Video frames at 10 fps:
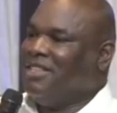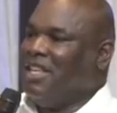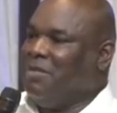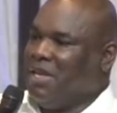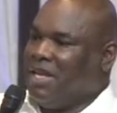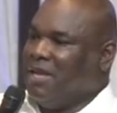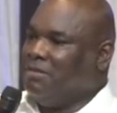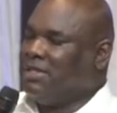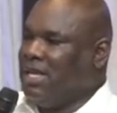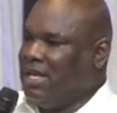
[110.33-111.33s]
So he
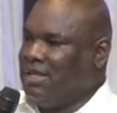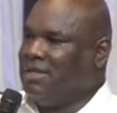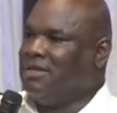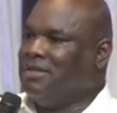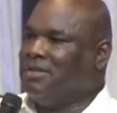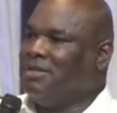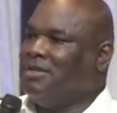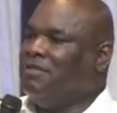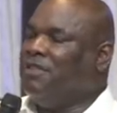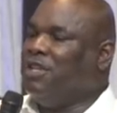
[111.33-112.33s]
became sin
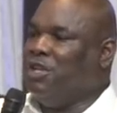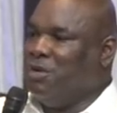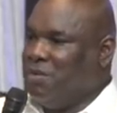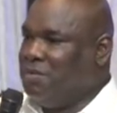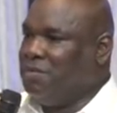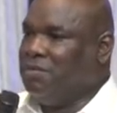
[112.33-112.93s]
for you.